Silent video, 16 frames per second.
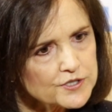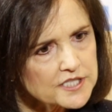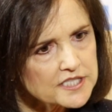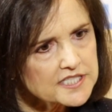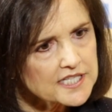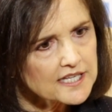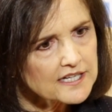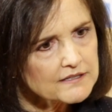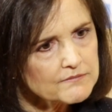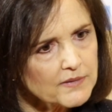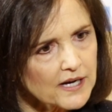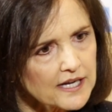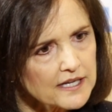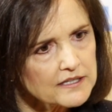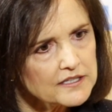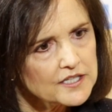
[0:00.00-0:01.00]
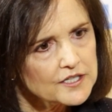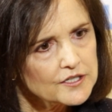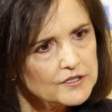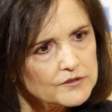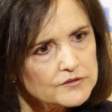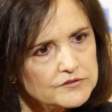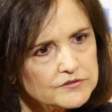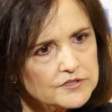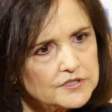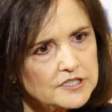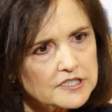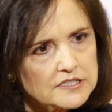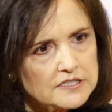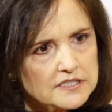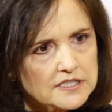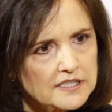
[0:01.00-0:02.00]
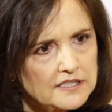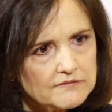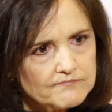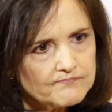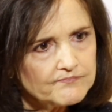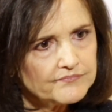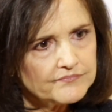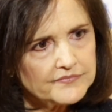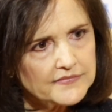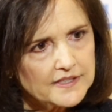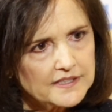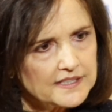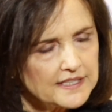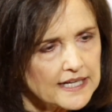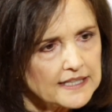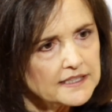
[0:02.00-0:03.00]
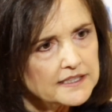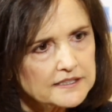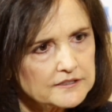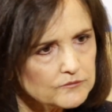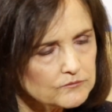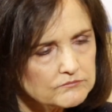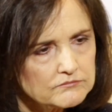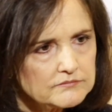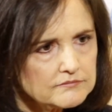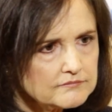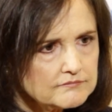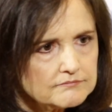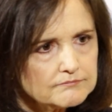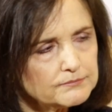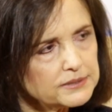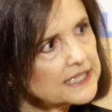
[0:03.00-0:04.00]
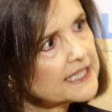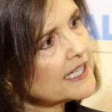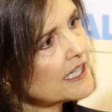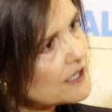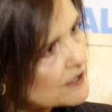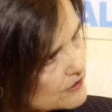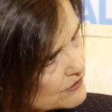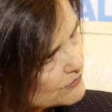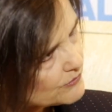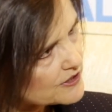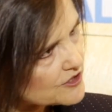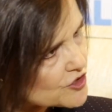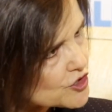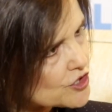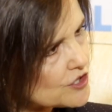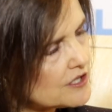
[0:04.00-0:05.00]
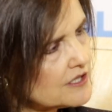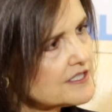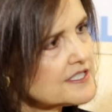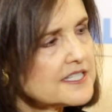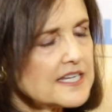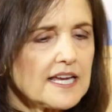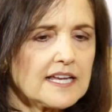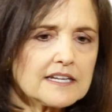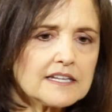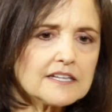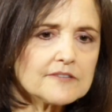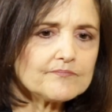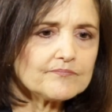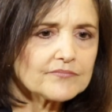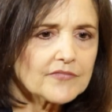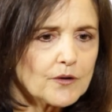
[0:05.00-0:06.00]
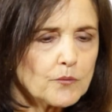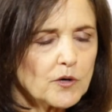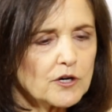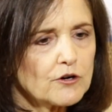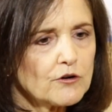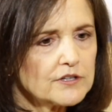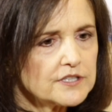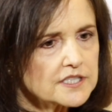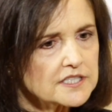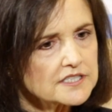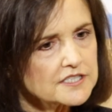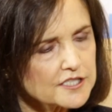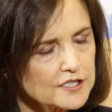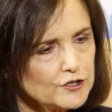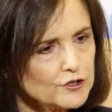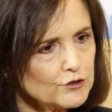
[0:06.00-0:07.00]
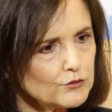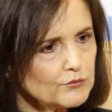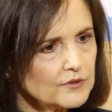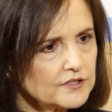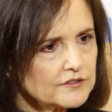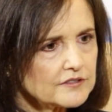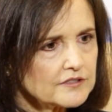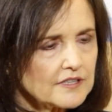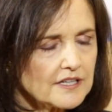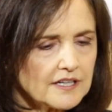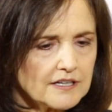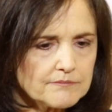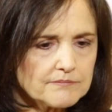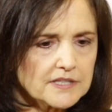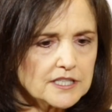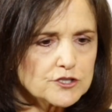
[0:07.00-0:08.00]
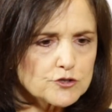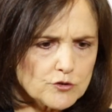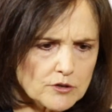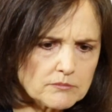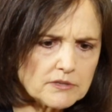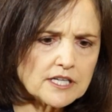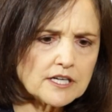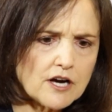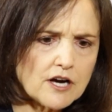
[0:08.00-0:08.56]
dictated by did Yellen blink when she said we're going to continue with extremely